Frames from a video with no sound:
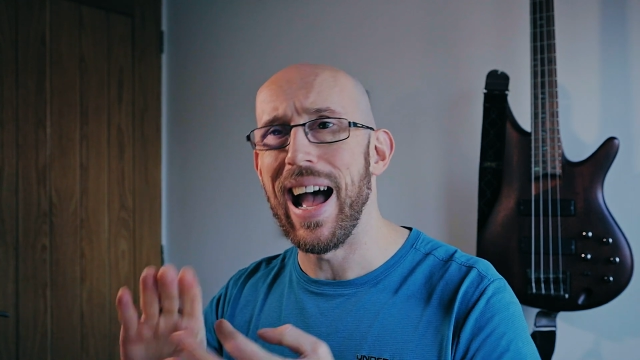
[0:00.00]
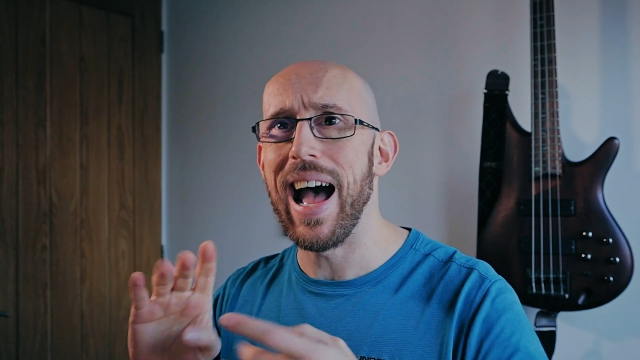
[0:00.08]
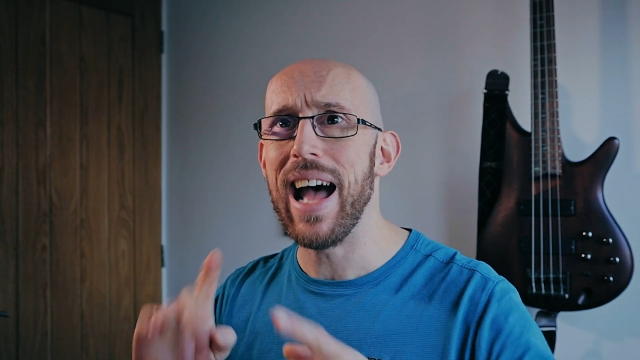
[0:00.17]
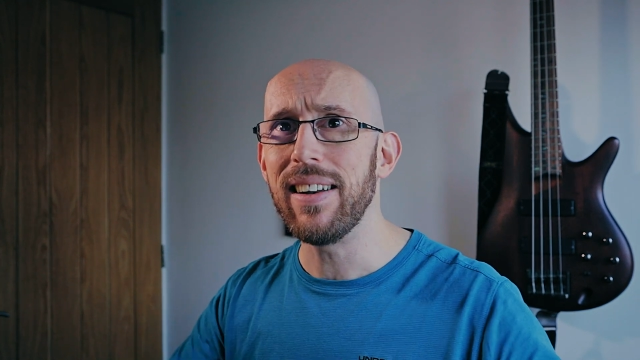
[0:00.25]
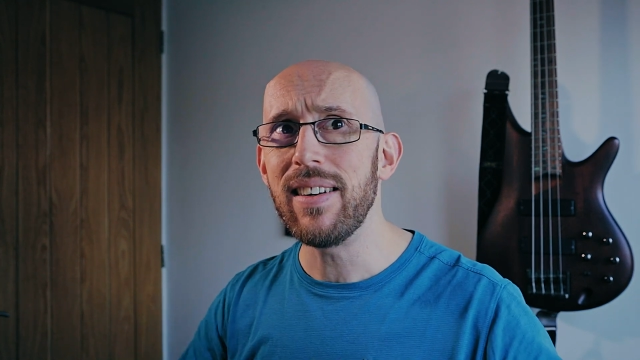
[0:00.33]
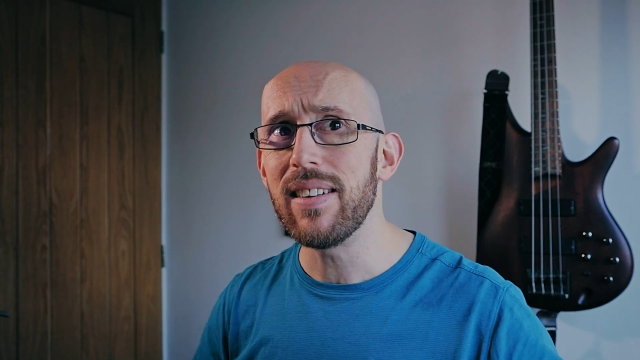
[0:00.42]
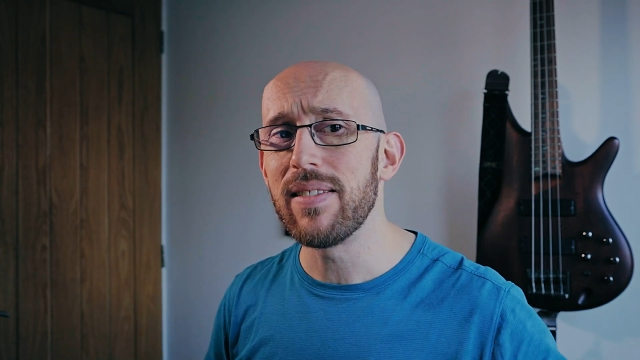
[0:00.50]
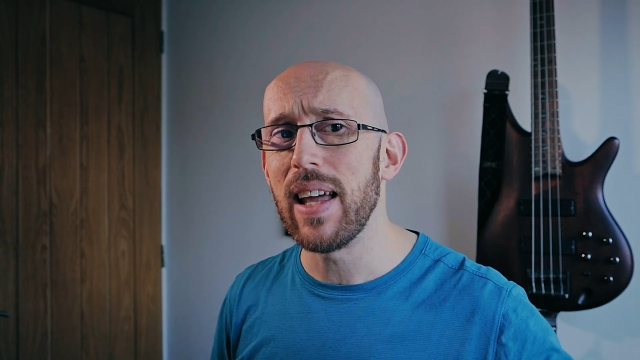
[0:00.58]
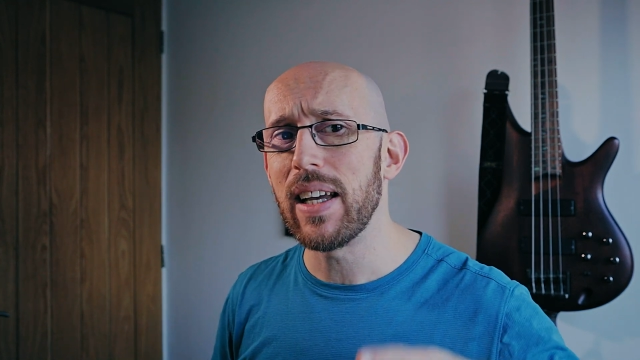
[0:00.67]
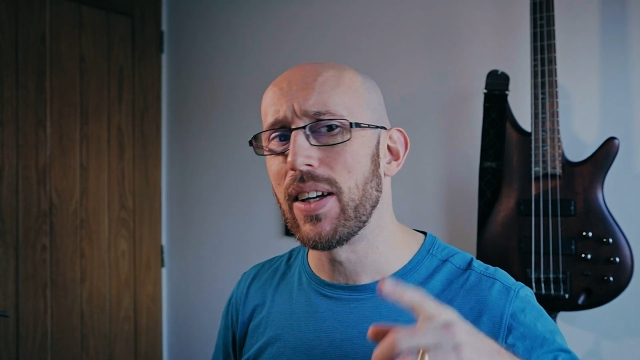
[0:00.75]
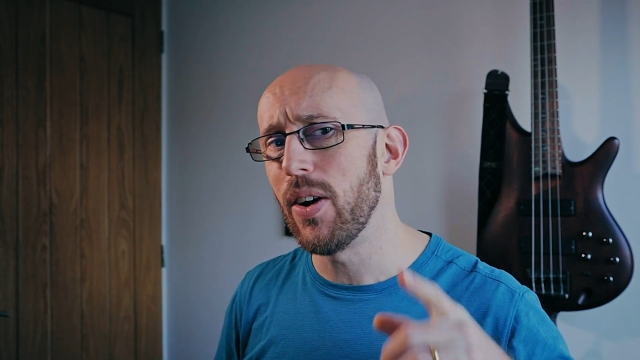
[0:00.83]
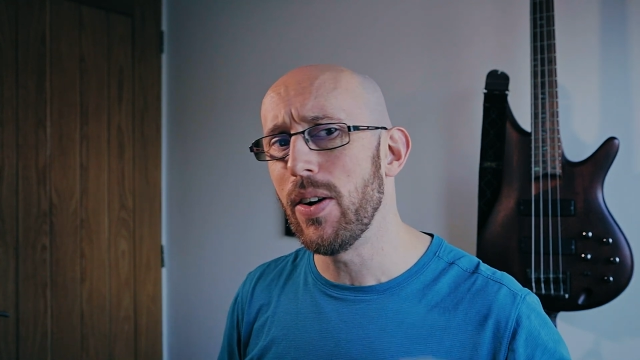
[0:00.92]
and
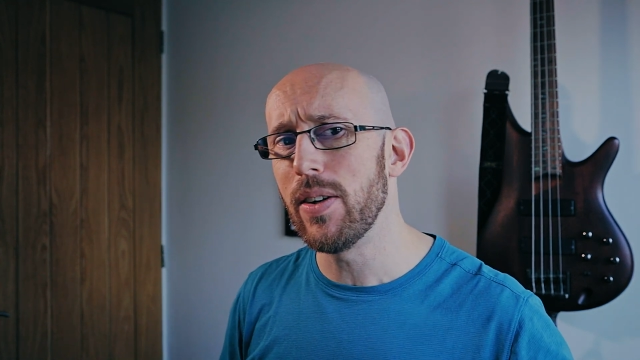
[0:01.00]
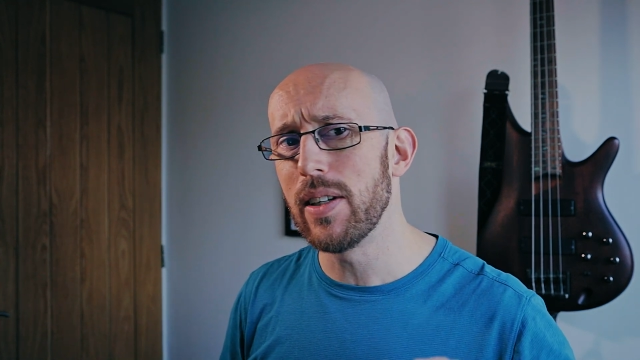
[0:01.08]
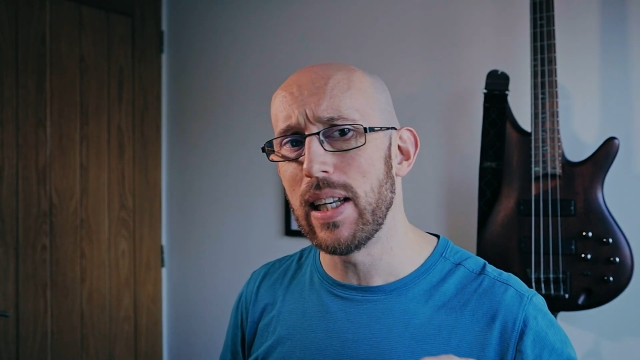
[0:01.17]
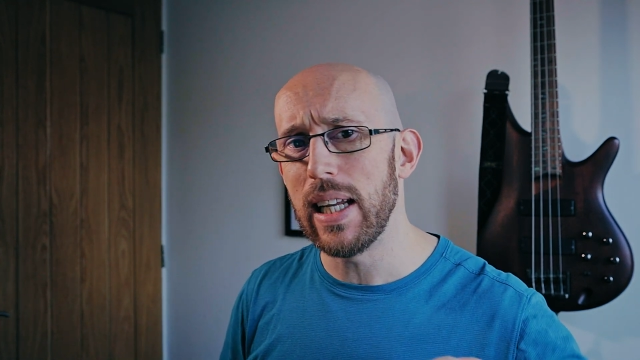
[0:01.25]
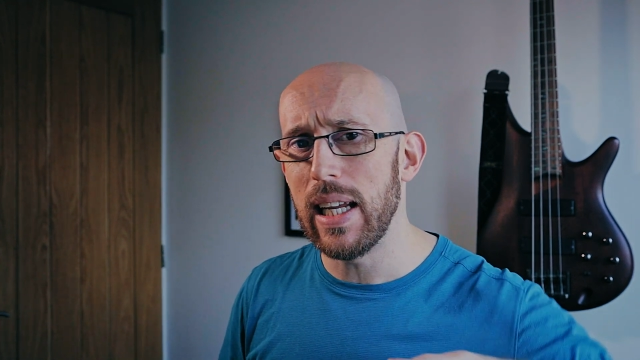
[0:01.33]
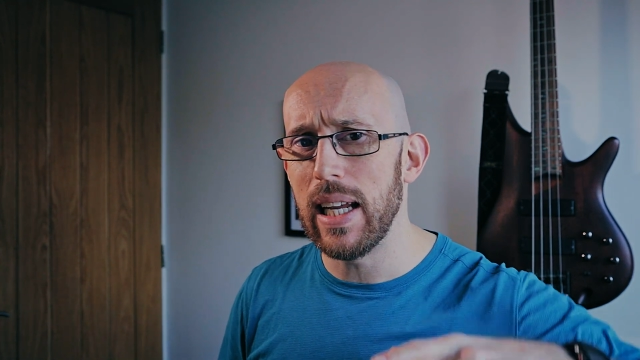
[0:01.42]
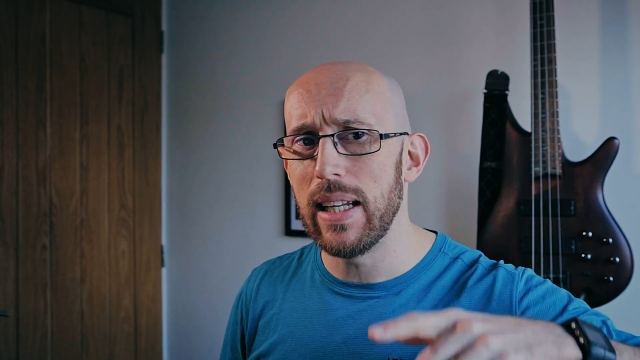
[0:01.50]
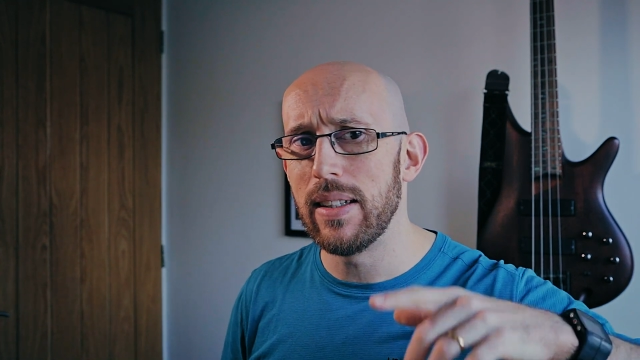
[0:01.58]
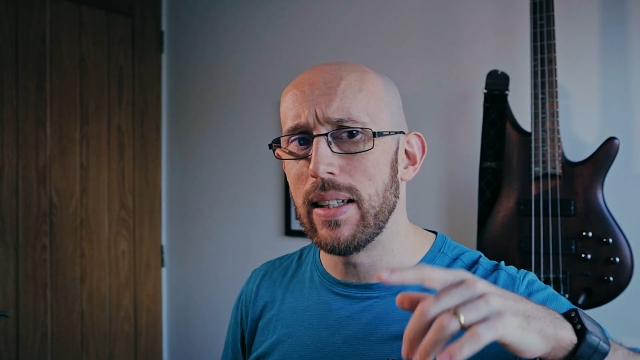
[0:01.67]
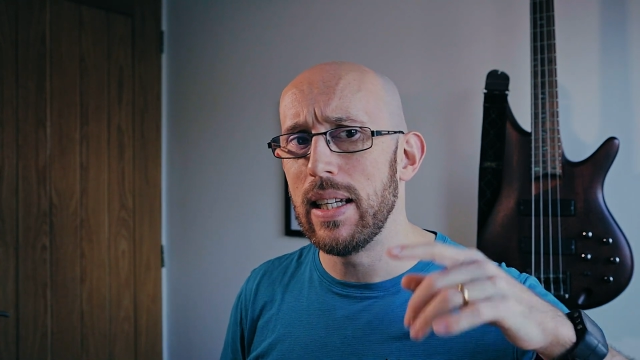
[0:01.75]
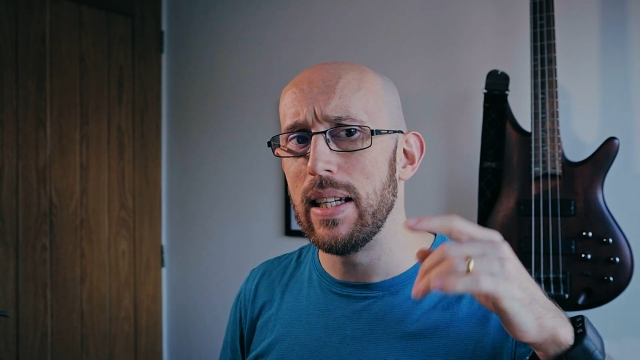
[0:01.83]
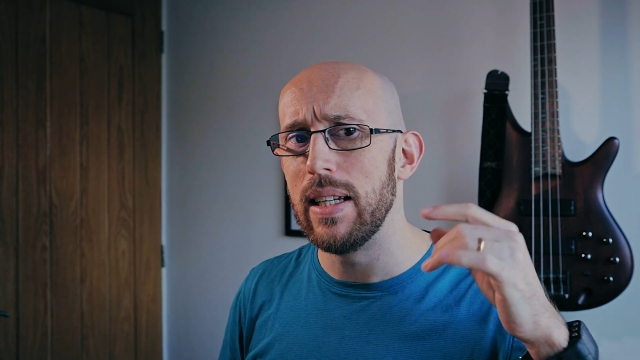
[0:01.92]
they're currently
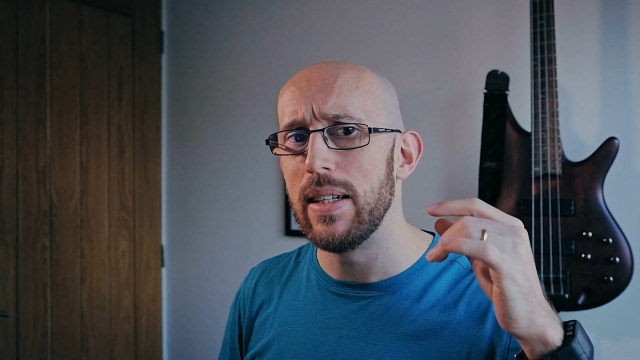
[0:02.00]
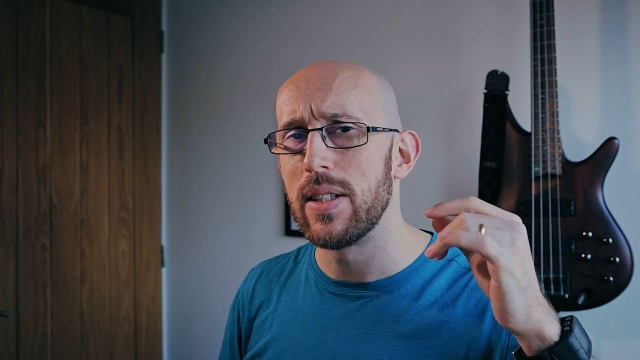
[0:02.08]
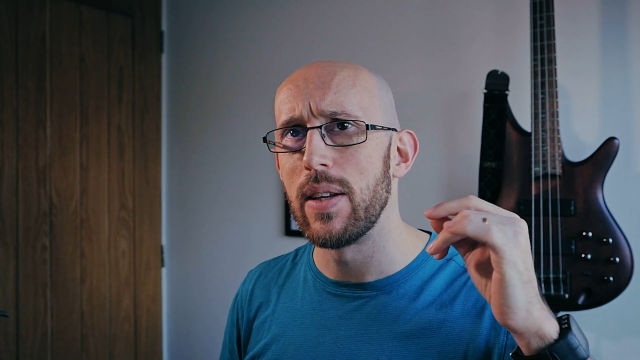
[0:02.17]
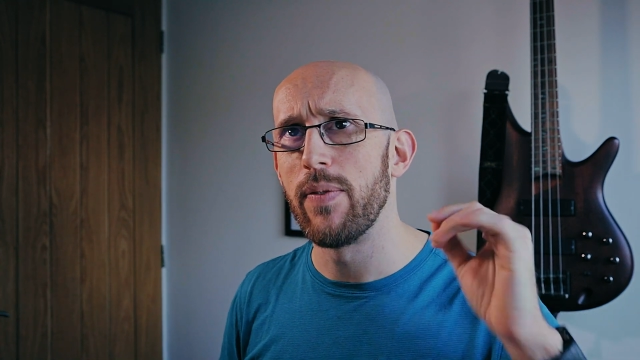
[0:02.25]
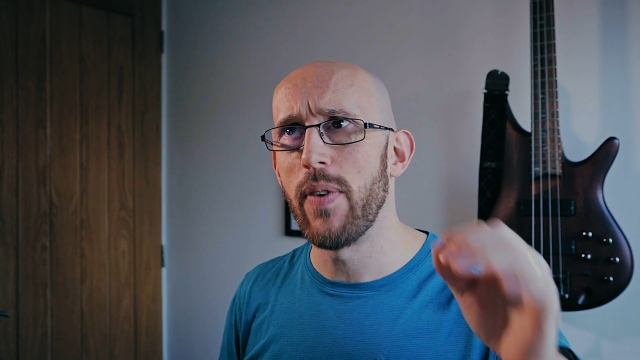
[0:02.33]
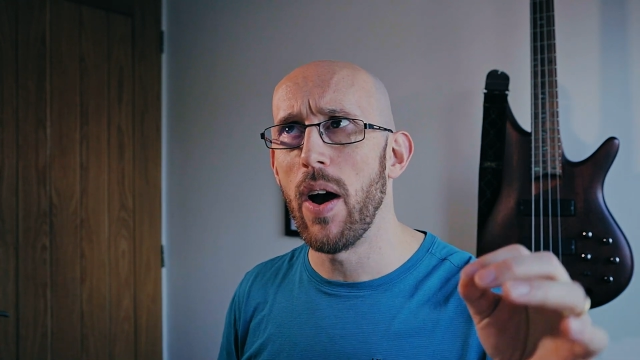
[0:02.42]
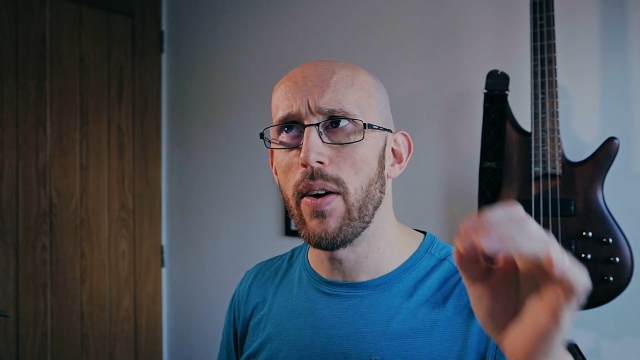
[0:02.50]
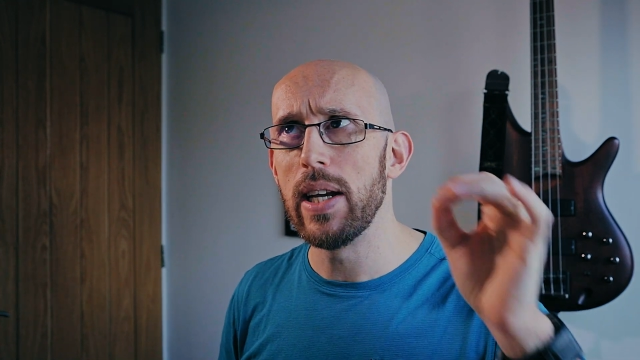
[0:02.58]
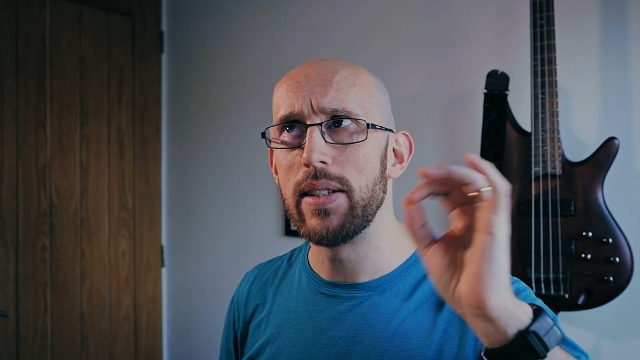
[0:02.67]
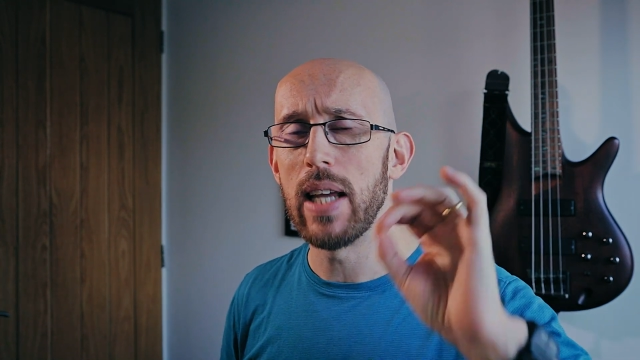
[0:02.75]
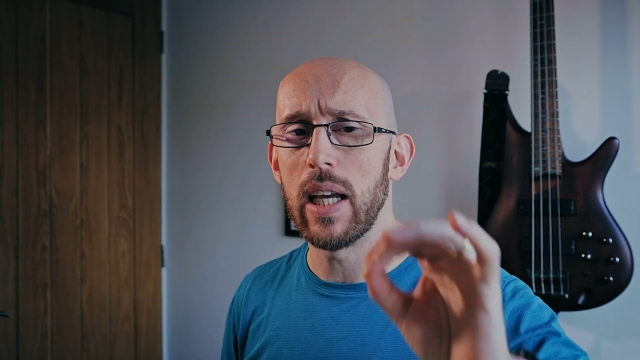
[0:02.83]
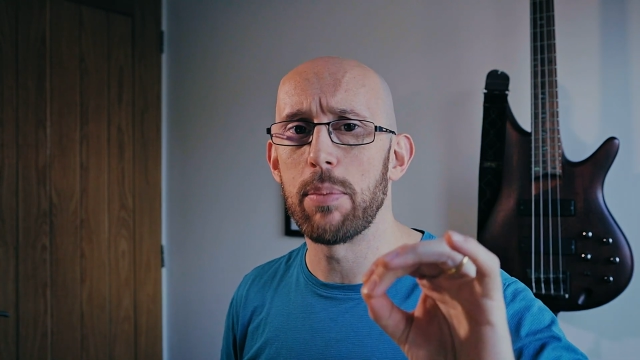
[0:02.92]
in the
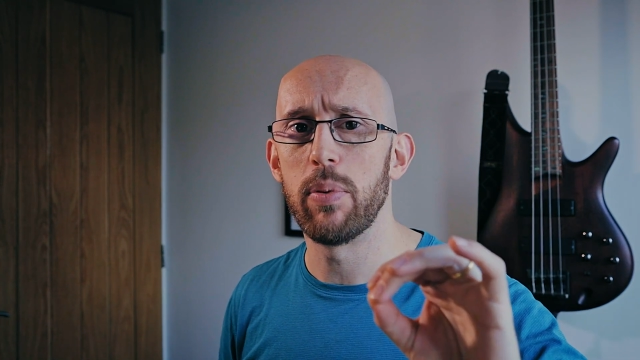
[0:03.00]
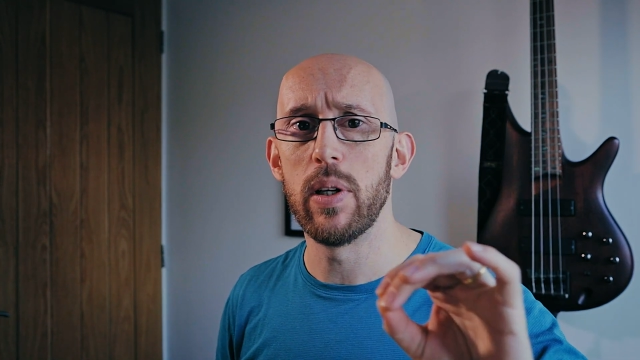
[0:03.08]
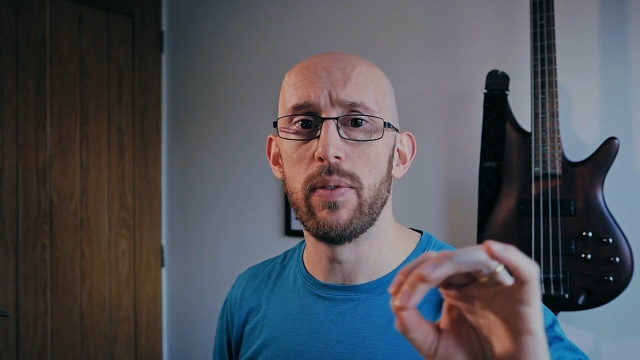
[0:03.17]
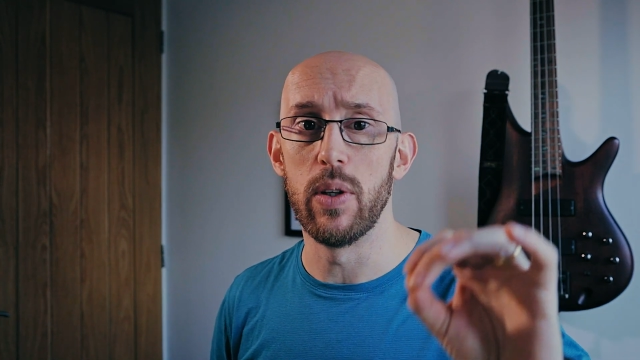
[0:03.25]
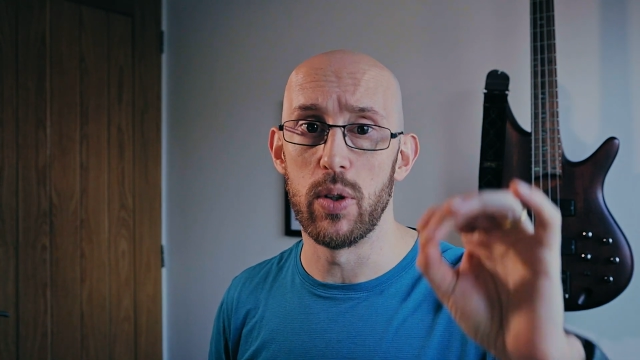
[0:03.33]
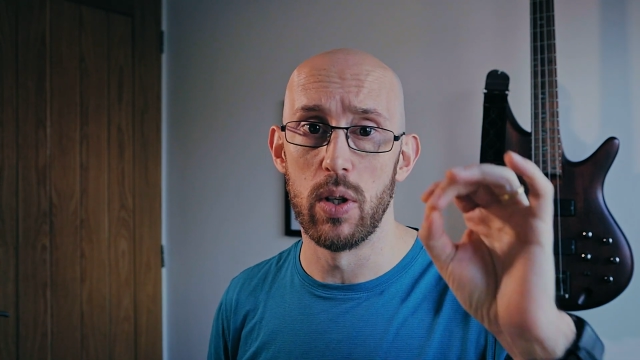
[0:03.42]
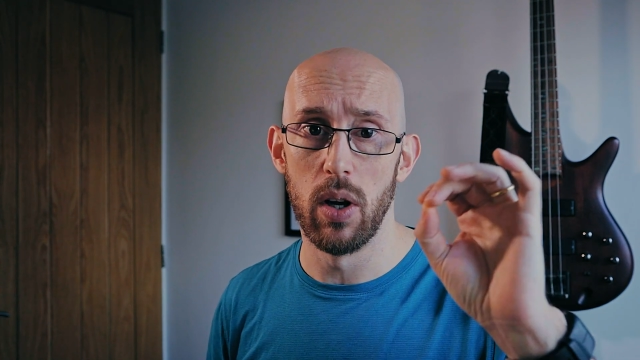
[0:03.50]
Safari tech previews,